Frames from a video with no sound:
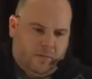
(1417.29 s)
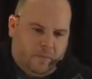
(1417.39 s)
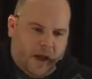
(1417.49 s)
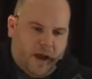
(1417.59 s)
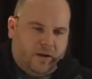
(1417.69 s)

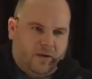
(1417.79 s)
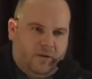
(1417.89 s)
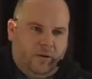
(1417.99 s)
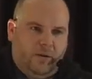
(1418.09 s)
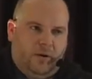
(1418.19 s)
back
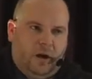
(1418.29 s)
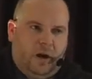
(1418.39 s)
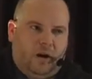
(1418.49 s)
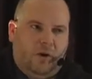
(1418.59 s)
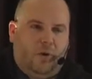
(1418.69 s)

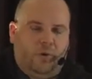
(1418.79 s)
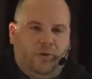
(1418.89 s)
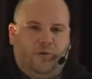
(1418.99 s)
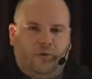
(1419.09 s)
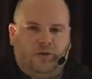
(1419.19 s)
in an older
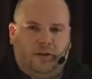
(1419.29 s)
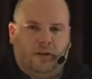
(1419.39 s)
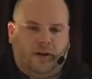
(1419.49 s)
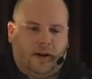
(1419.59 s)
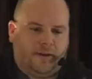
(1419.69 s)
version
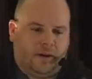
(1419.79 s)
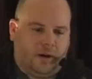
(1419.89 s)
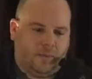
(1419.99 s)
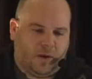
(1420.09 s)
of Titanium,